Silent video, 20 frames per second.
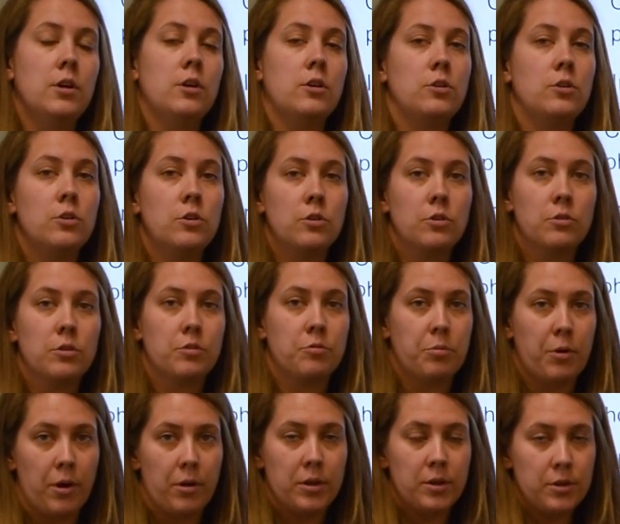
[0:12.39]
You have
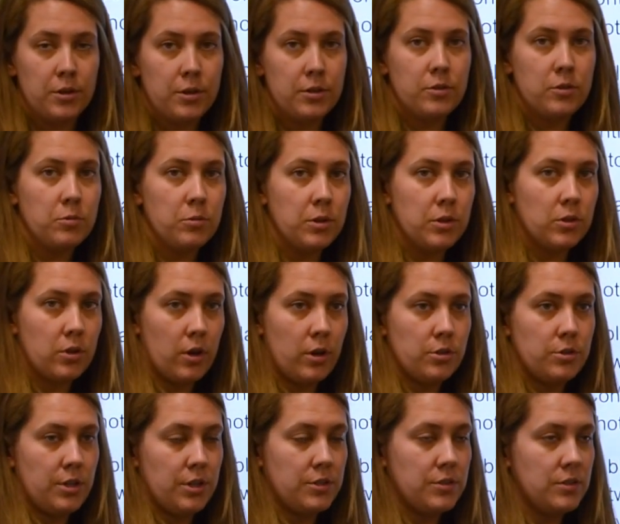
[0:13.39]
probably heard the word
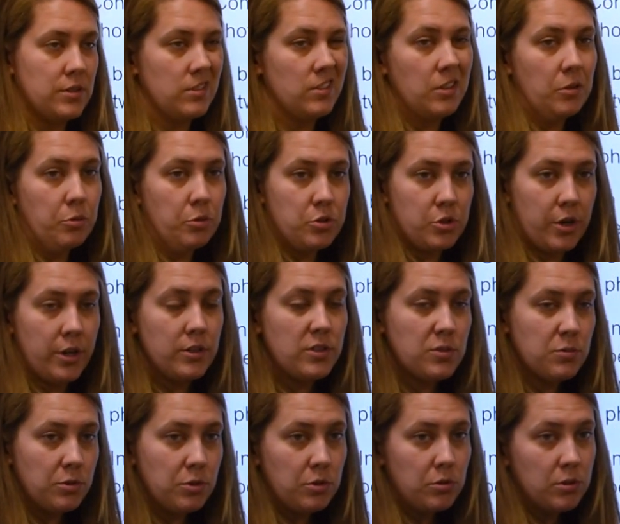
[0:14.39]
contrast in language arts
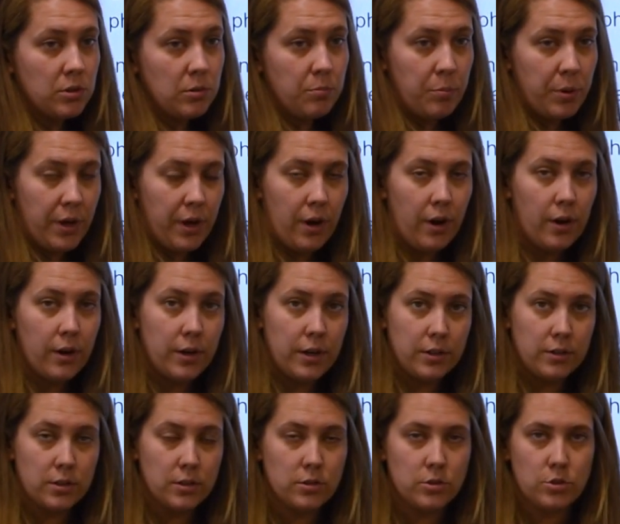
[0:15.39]
when you compare
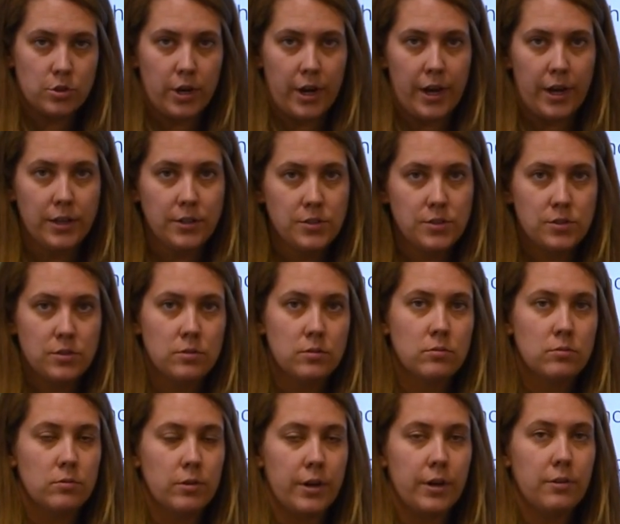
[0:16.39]
and contrast,
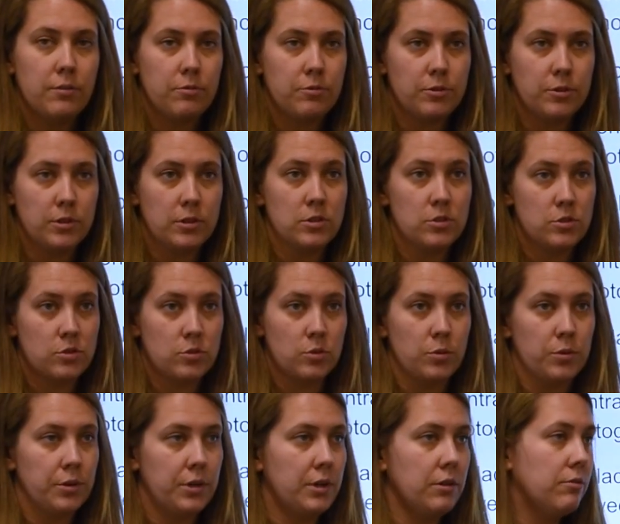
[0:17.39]
right? For in a
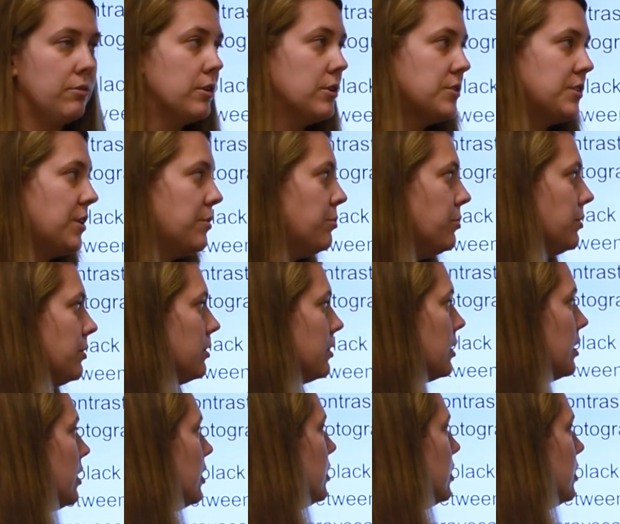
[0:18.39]
story, for example.